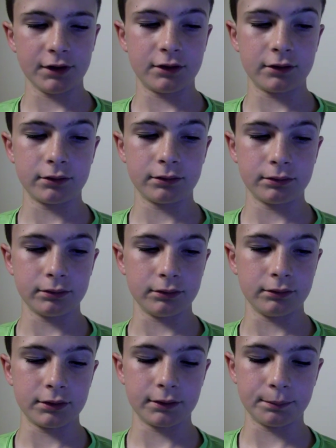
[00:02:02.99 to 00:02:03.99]
it's
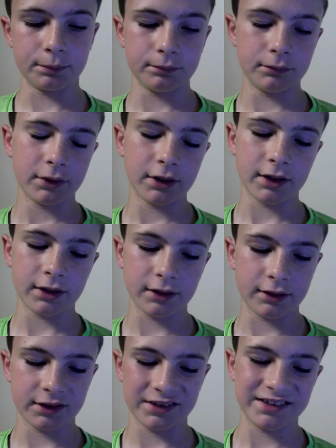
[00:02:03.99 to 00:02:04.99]

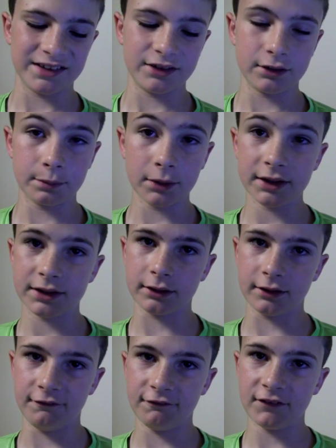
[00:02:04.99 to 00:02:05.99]
Yeah, as I said,
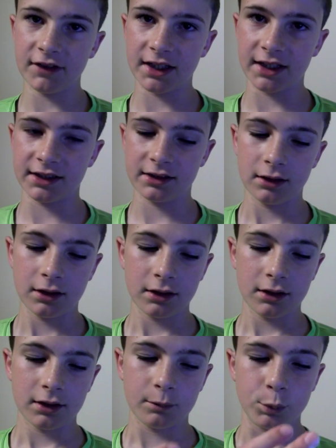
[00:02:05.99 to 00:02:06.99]
surprisingly fast,
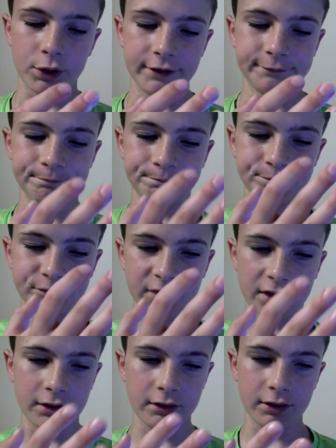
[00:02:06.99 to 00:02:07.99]
but,
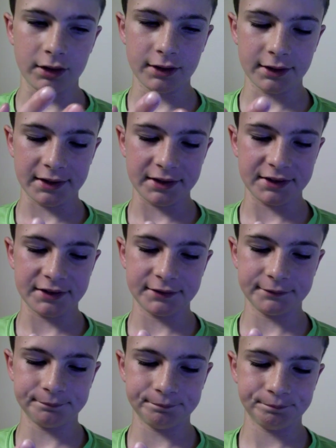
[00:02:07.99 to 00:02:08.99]
you know, it
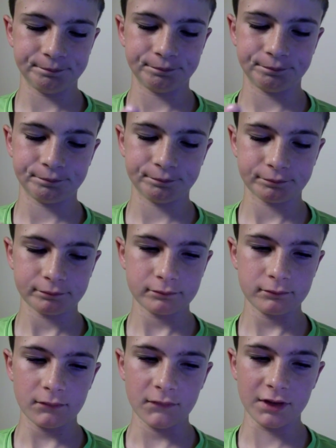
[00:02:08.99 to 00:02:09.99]
has
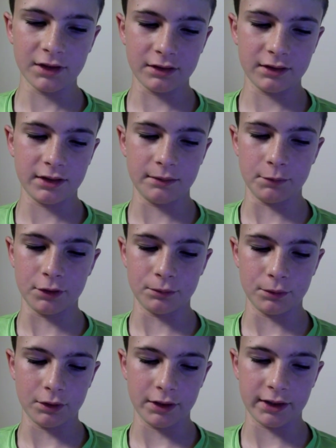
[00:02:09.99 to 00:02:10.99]
the
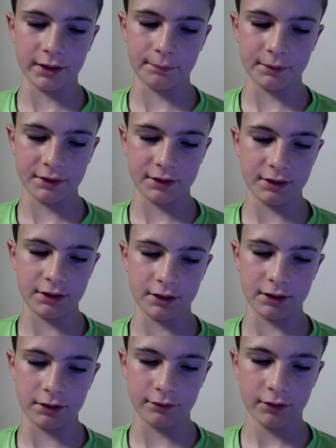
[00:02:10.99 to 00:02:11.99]
T-Mobile app and
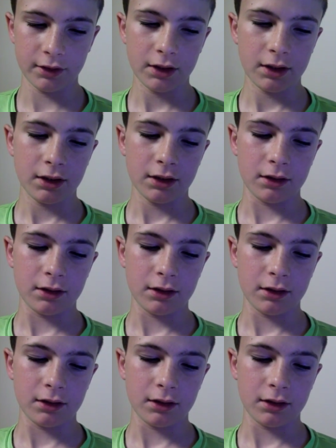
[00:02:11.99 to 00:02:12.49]
stuff